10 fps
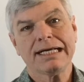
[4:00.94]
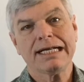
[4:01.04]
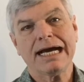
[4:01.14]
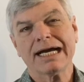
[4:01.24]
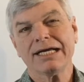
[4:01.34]

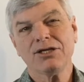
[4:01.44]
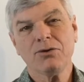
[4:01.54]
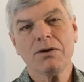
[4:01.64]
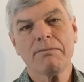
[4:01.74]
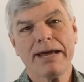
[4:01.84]
Now, can
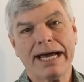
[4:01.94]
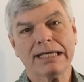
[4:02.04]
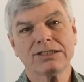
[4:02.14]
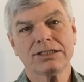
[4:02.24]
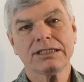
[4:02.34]
you
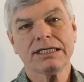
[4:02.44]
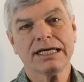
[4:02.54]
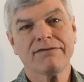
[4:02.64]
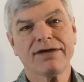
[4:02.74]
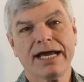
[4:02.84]
imagine
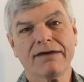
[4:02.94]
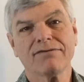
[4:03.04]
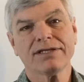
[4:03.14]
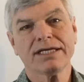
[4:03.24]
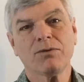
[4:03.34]
if
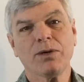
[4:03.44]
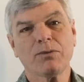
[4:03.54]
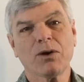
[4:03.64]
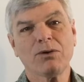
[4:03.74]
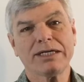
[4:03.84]
everything we
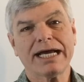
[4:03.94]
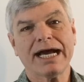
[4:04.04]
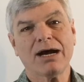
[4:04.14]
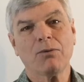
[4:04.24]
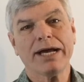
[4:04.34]
wrote down,